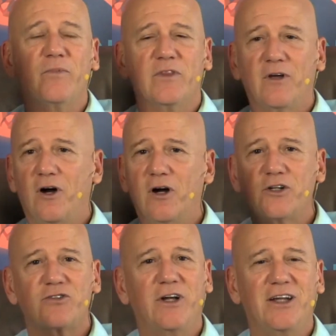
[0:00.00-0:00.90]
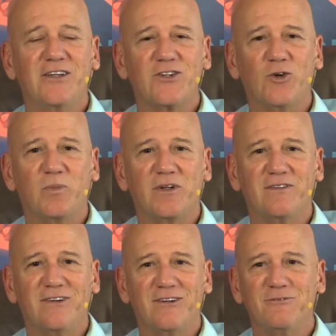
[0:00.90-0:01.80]
The HEART training is
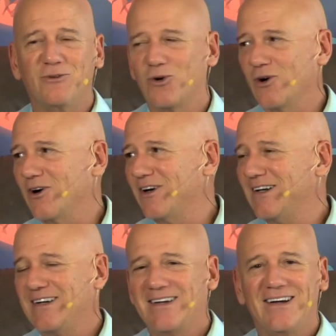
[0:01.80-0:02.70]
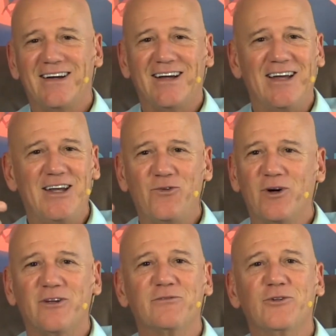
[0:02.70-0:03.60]
open for
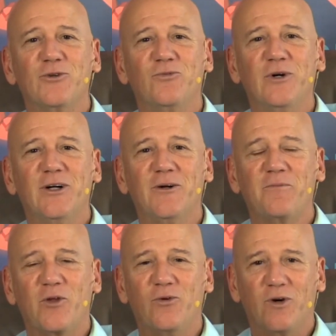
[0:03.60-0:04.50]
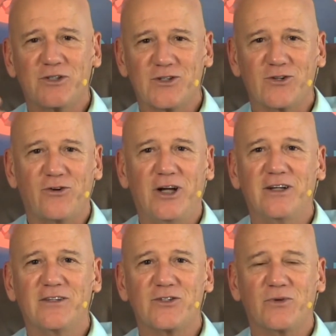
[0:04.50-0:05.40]
anyone of goodwill who wants to train
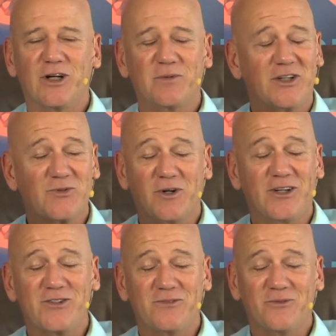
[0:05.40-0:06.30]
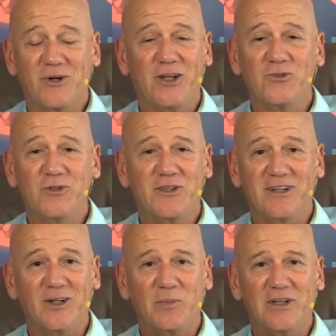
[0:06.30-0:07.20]
in this way, because we're not doing
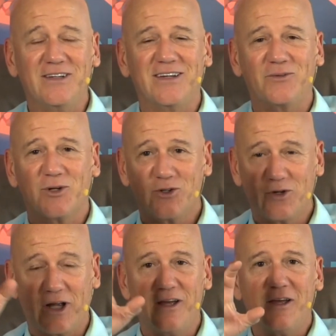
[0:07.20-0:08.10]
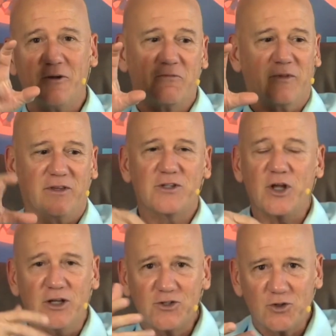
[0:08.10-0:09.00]
therapy. We're doing this
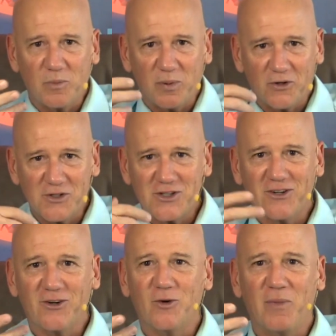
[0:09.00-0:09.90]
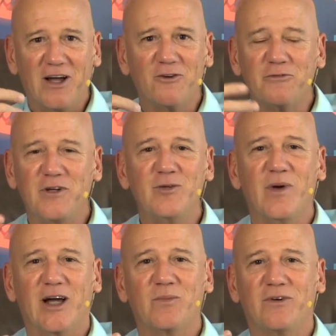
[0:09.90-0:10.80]
interpersonal
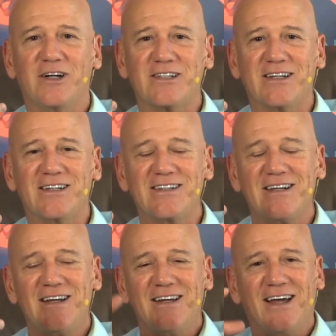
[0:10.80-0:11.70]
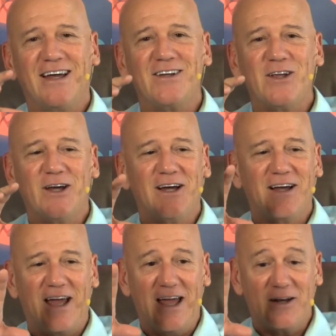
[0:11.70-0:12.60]
biofeedback process,
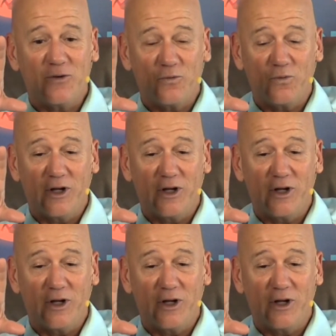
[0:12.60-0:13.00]
and we